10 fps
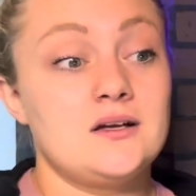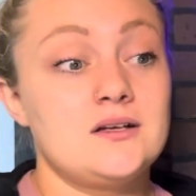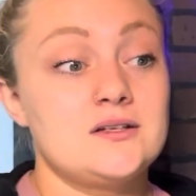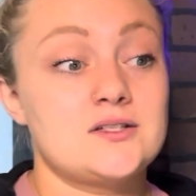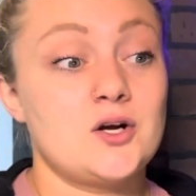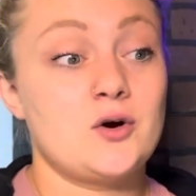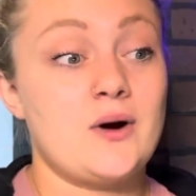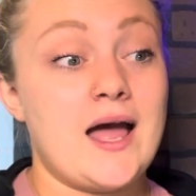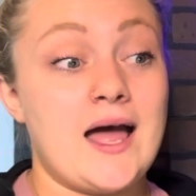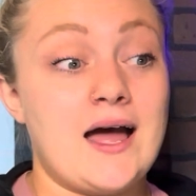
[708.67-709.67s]
So
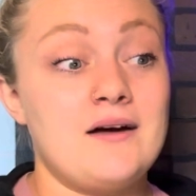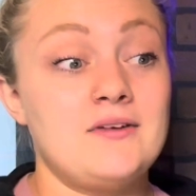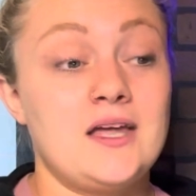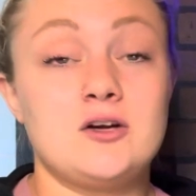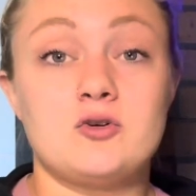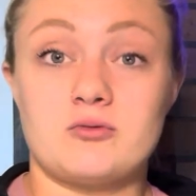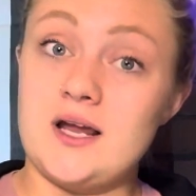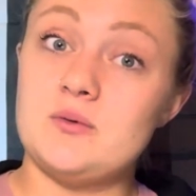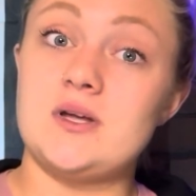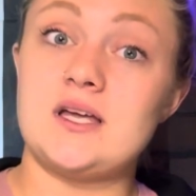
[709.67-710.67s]
have a
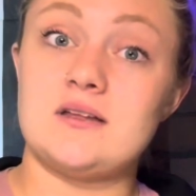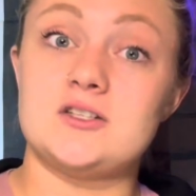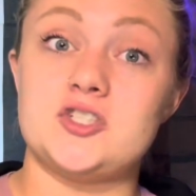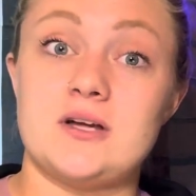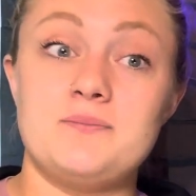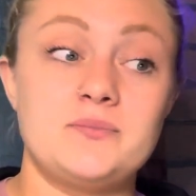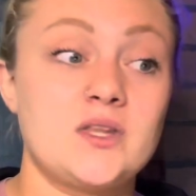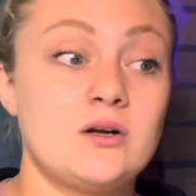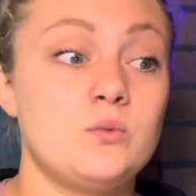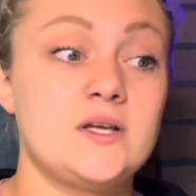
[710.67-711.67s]
great week in the gym.
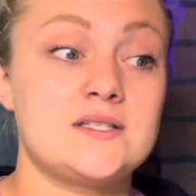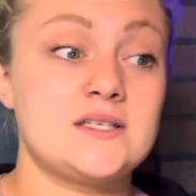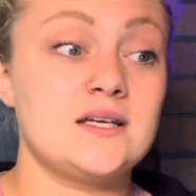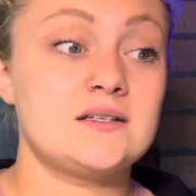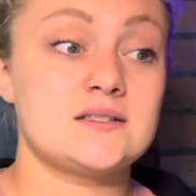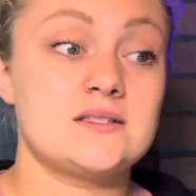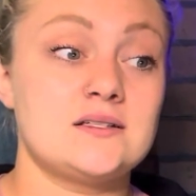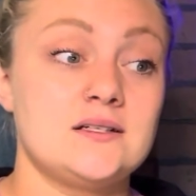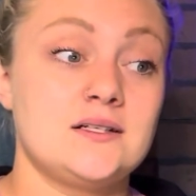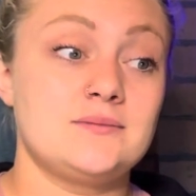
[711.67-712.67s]
Week 6,
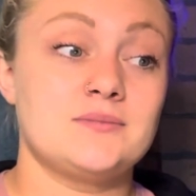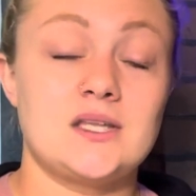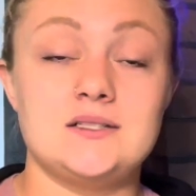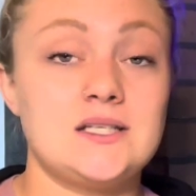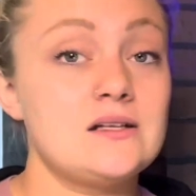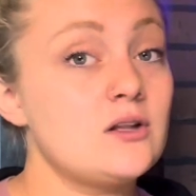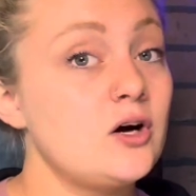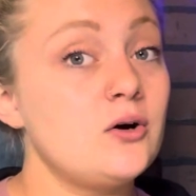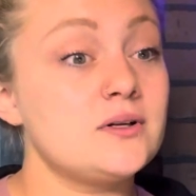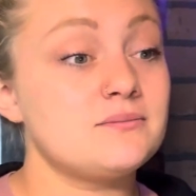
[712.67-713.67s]

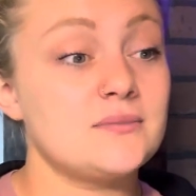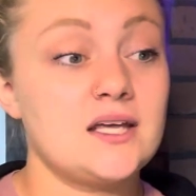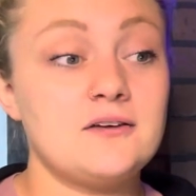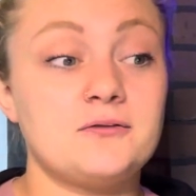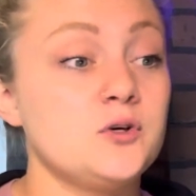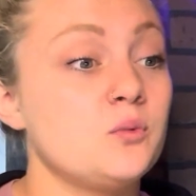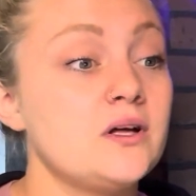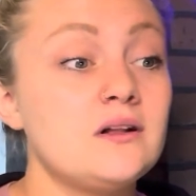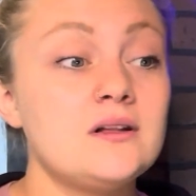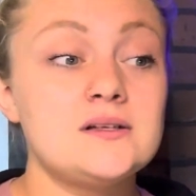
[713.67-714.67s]
deload if you
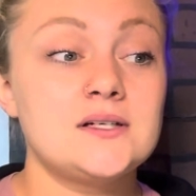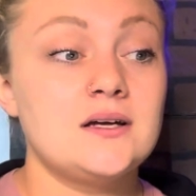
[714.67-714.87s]
will.